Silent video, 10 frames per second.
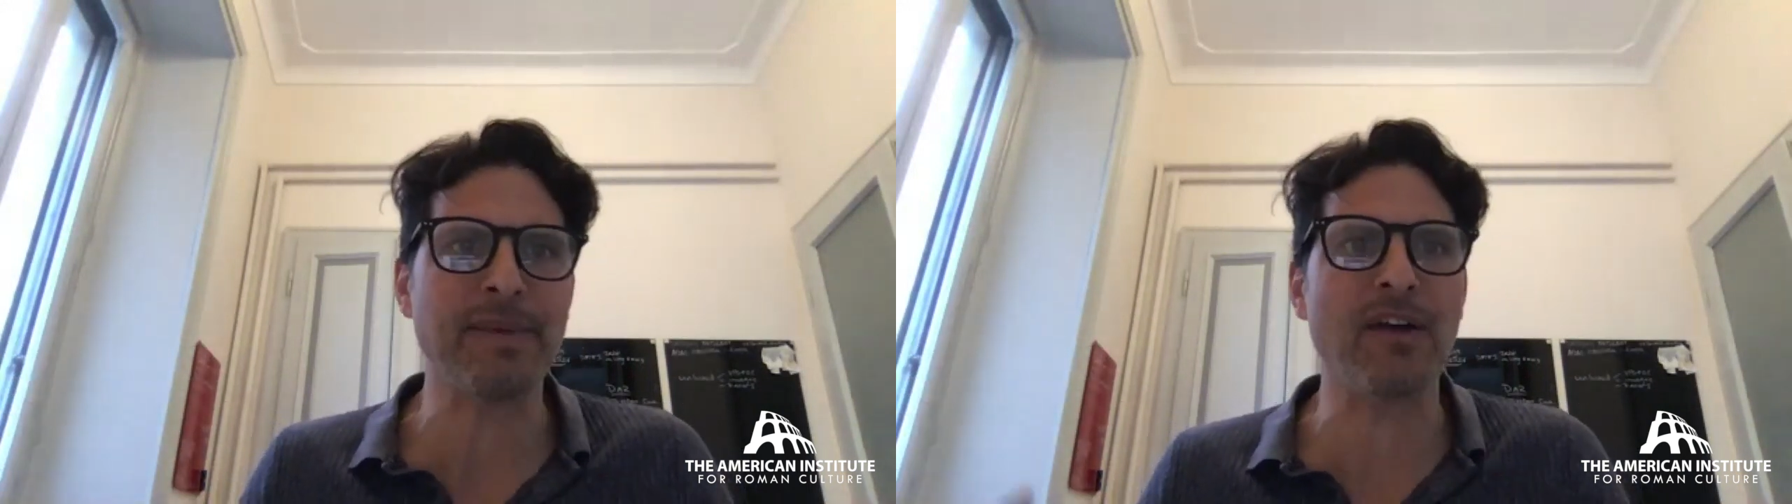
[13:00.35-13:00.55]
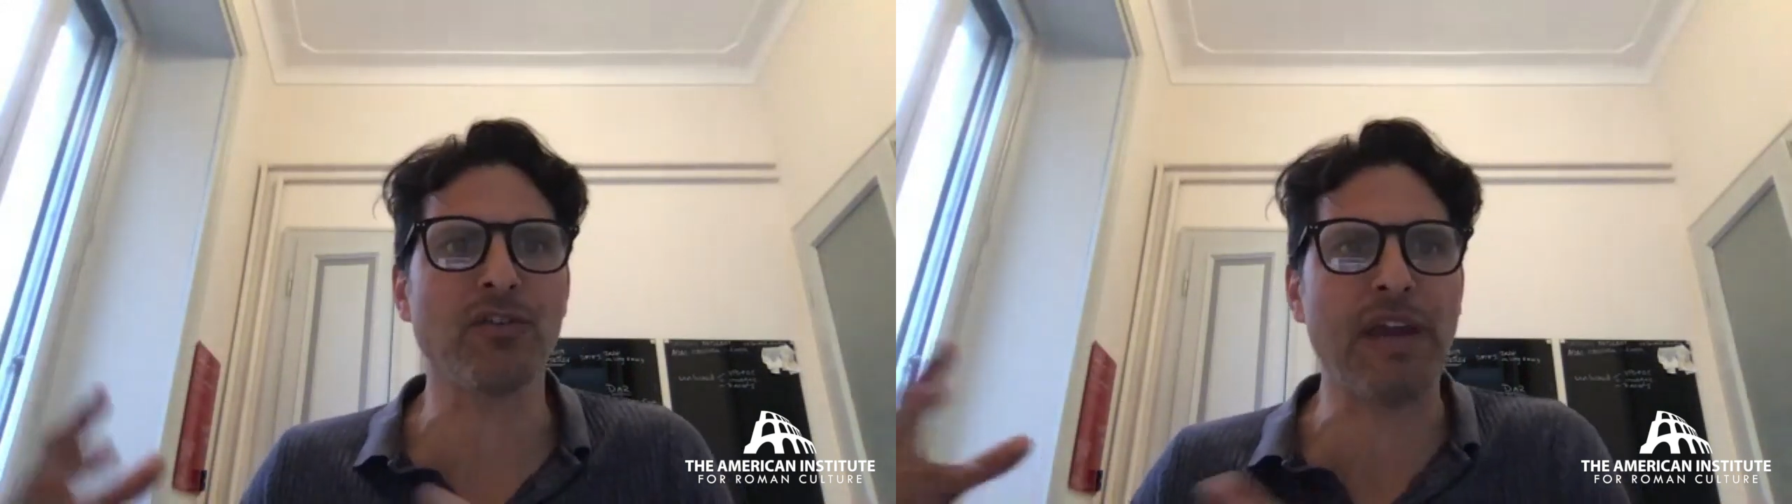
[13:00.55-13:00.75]

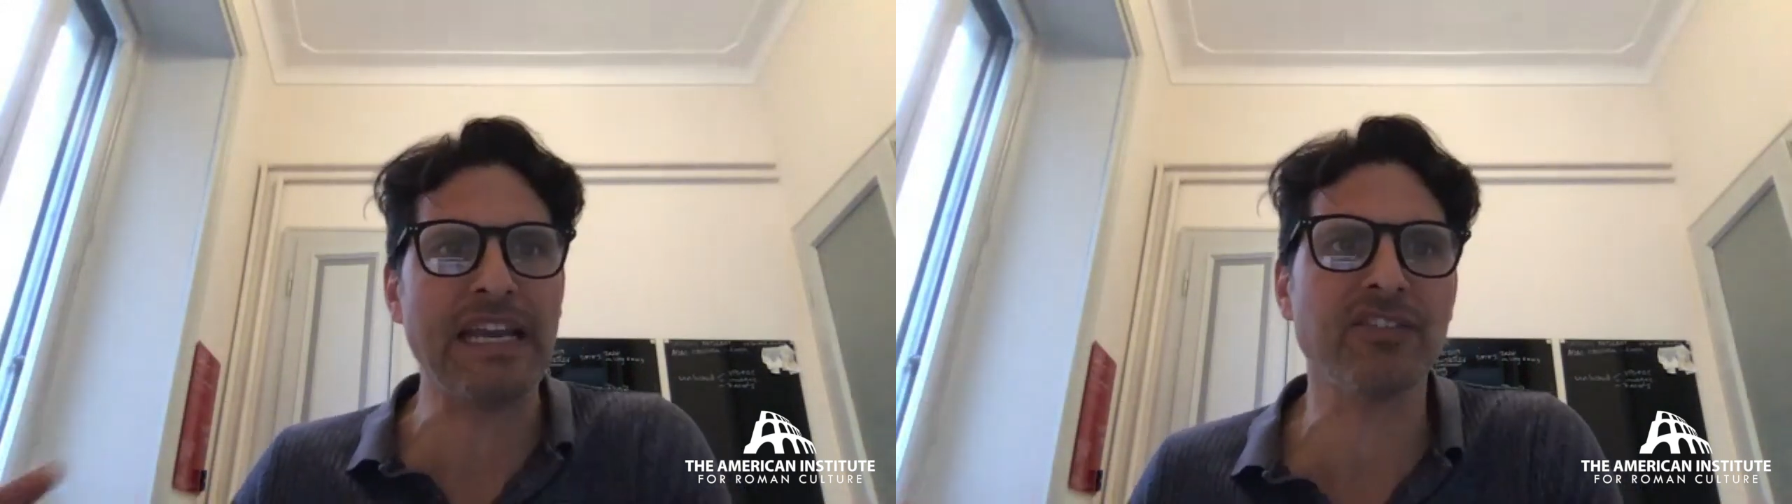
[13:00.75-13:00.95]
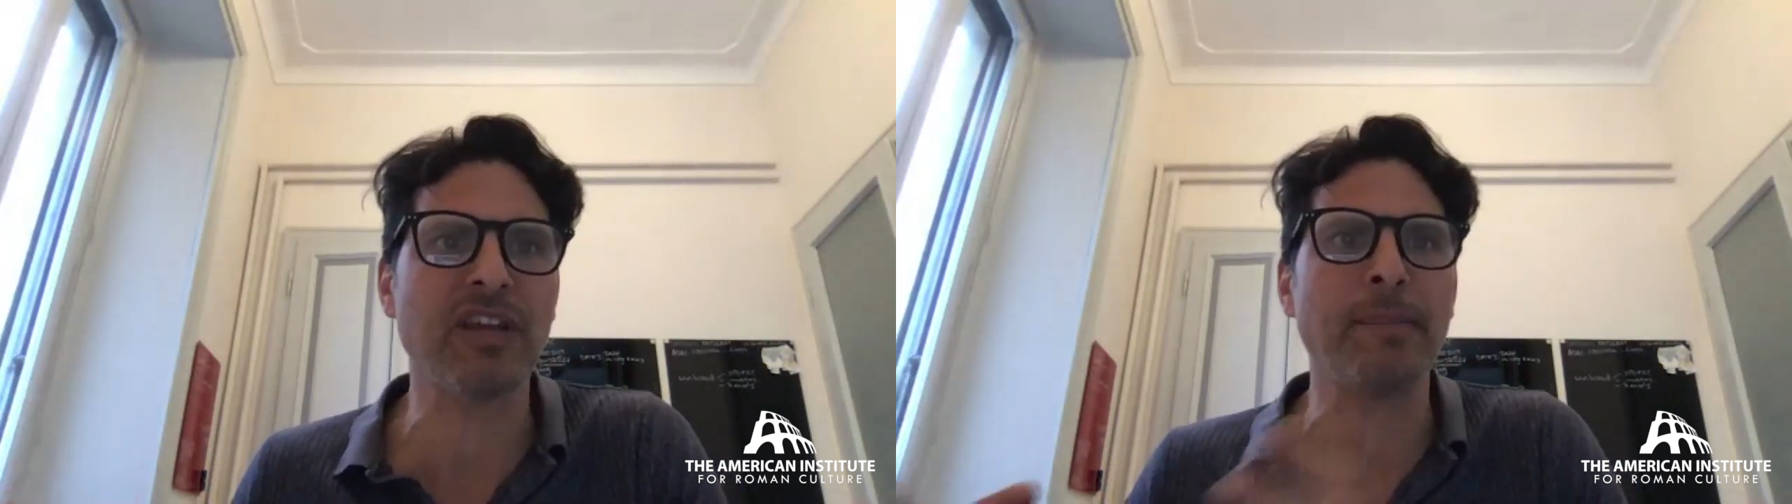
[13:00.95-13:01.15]
how
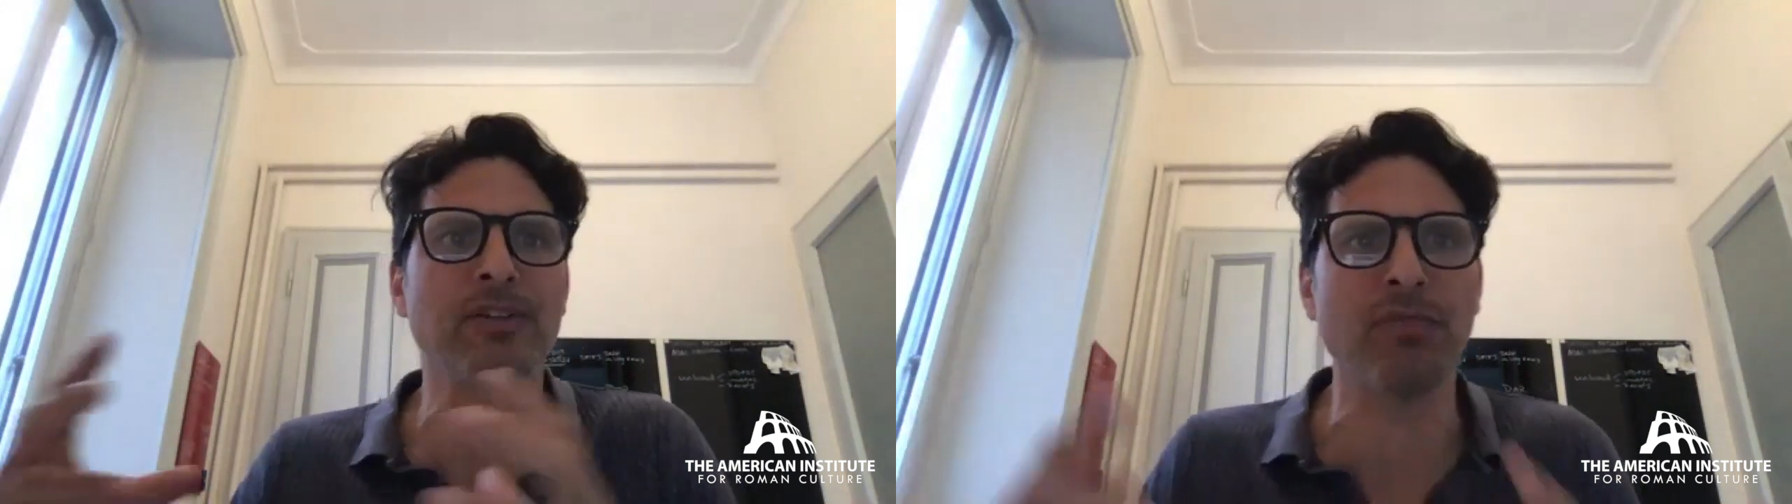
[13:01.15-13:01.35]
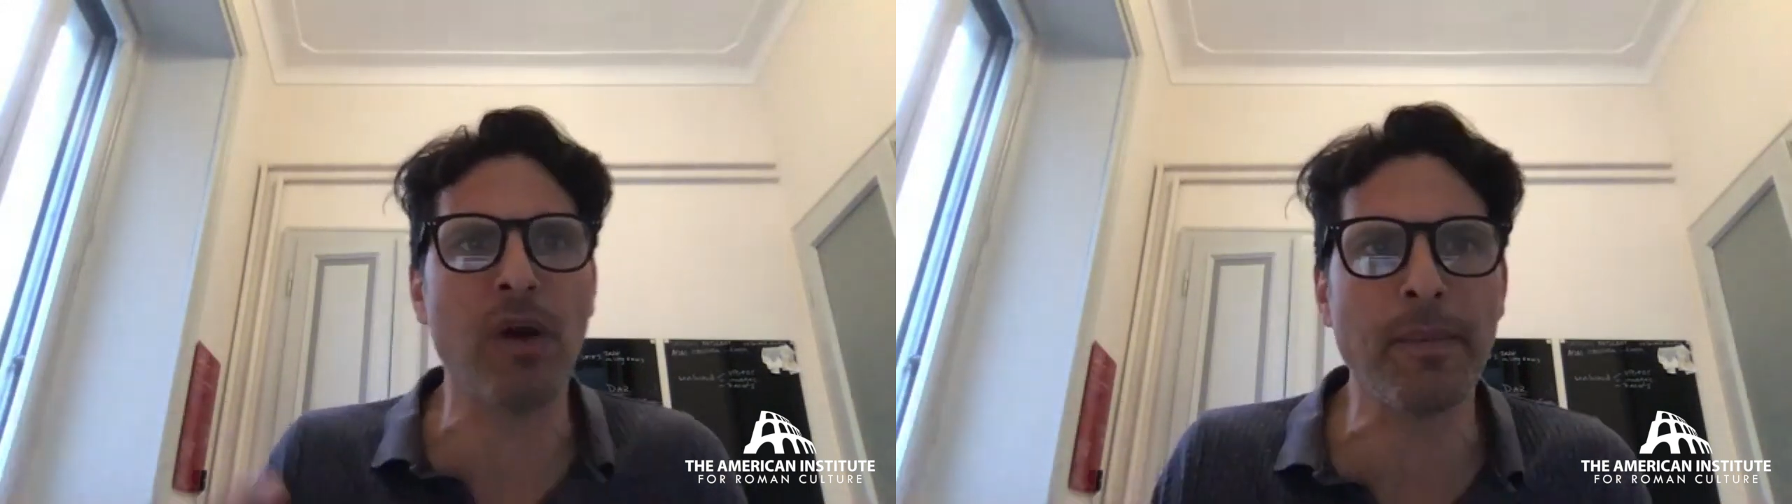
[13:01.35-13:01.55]
grain is coming
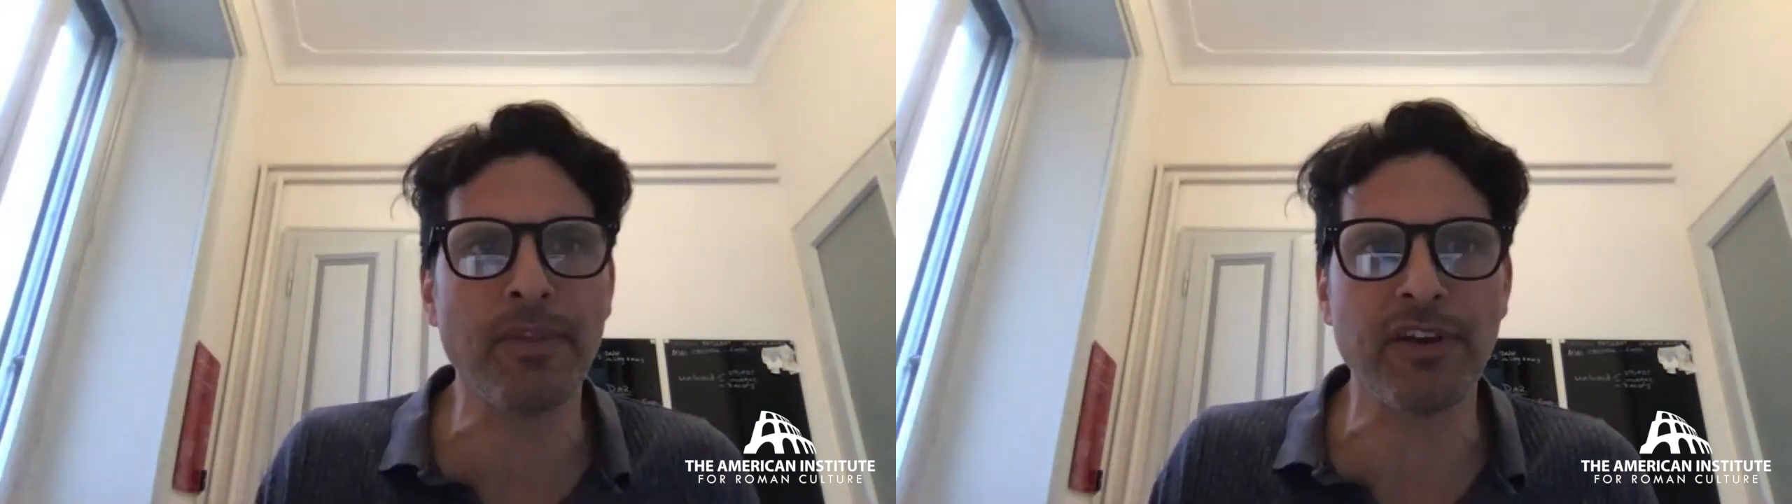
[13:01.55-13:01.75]
to Rome and the